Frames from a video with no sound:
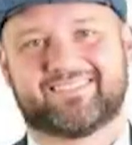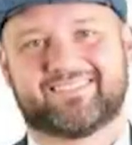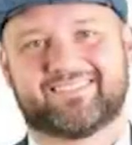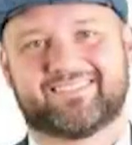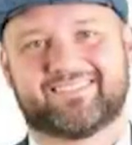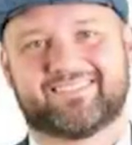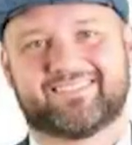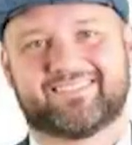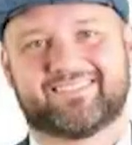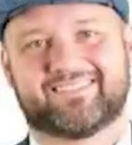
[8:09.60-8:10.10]

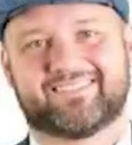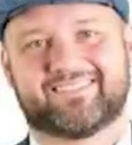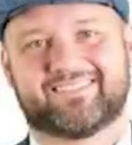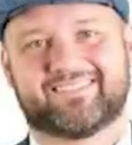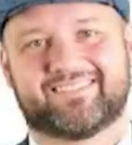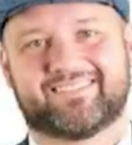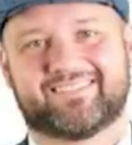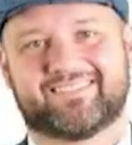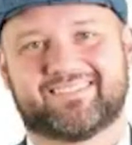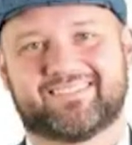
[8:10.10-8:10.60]

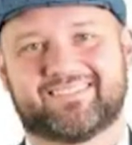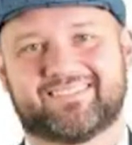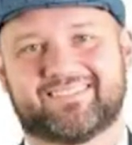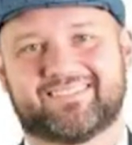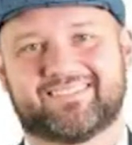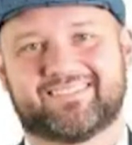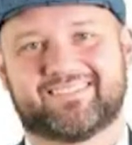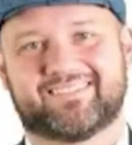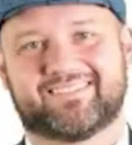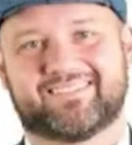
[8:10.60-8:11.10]

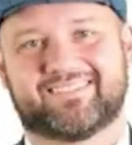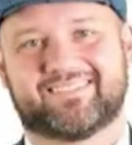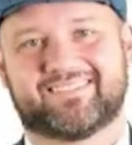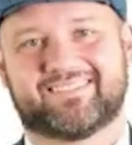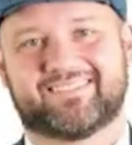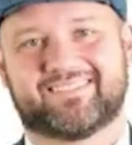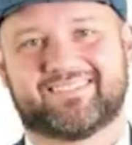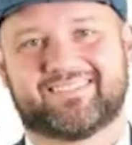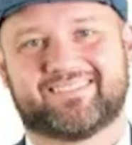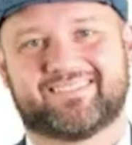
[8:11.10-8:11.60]

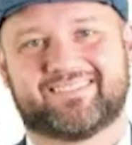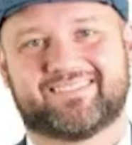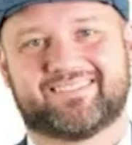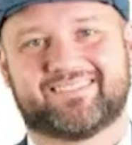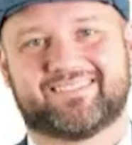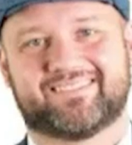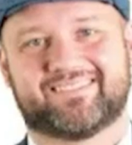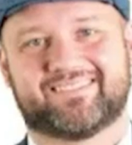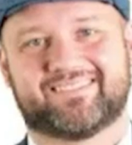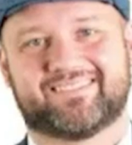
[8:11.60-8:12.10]

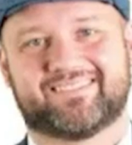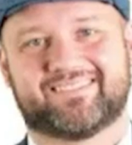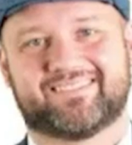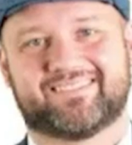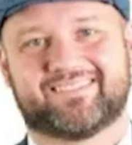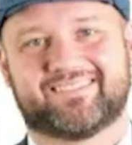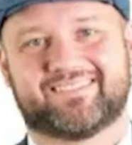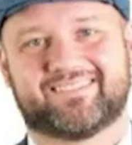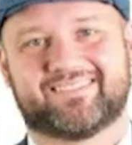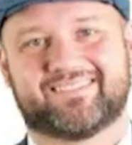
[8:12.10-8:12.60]

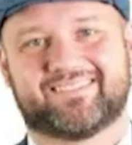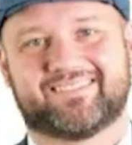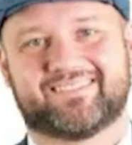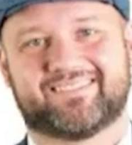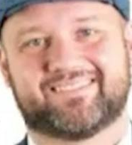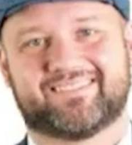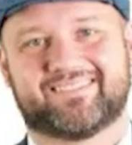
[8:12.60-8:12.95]
The person shown says nothing.